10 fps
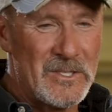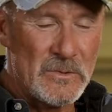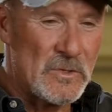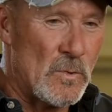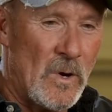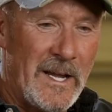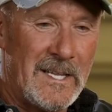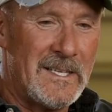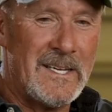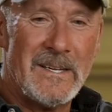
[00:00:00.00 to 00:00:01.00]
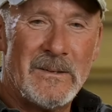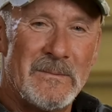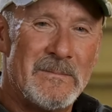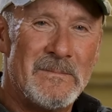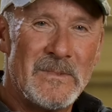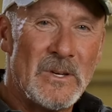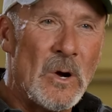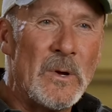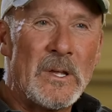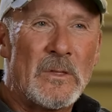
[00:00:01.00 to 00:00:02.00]
and she was quietly
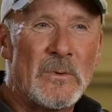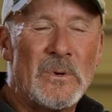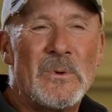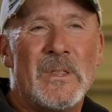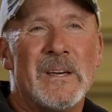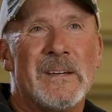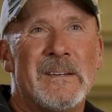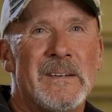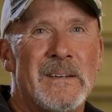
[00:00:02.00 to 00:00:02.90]
going through the